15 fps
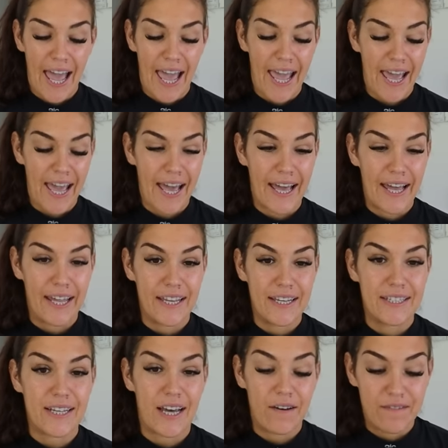
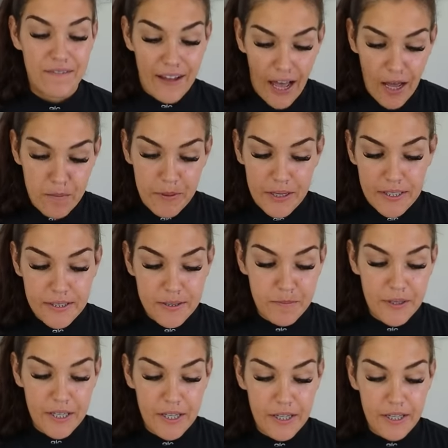and a fat-based
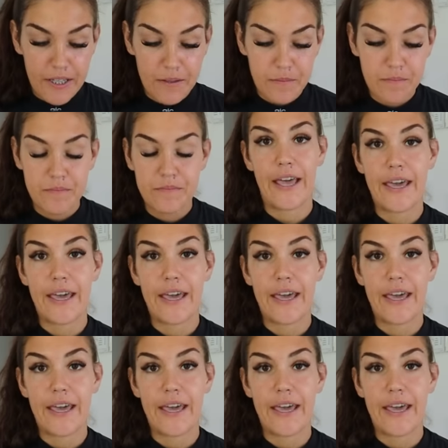meal